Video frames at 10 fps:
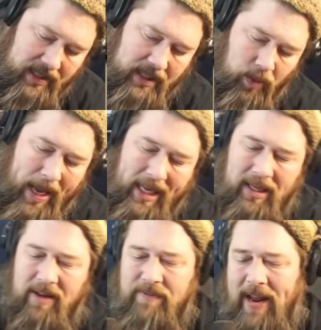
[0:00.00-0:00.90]

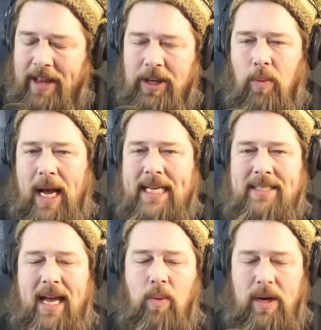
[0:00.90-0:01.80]
Well, value-wise,
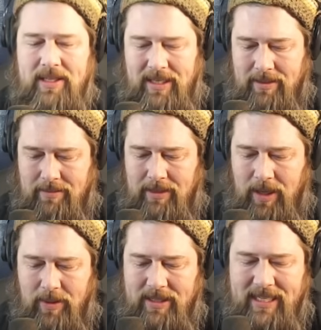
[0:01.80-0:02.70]
that wasn't
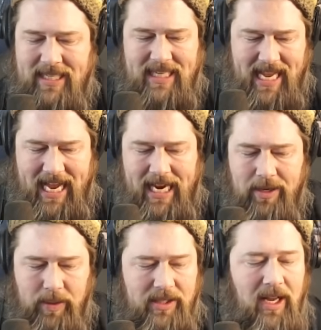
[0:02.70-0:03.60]
insane.
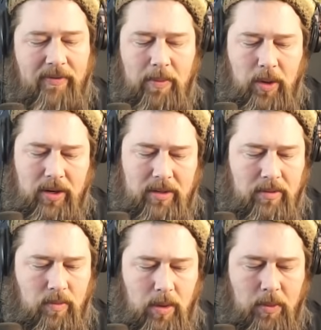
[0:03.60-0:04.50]
We still have one
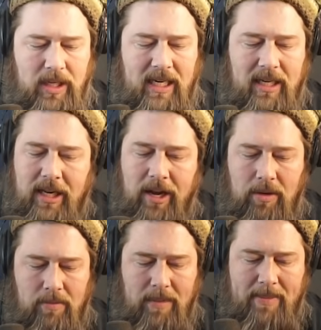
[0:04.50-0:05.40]
more tin to go.
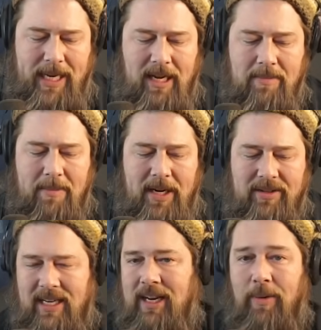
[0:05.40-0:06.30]
Maybe our
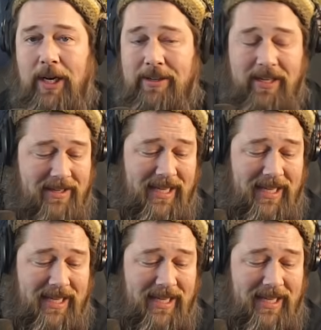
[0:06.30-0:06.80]
second one is the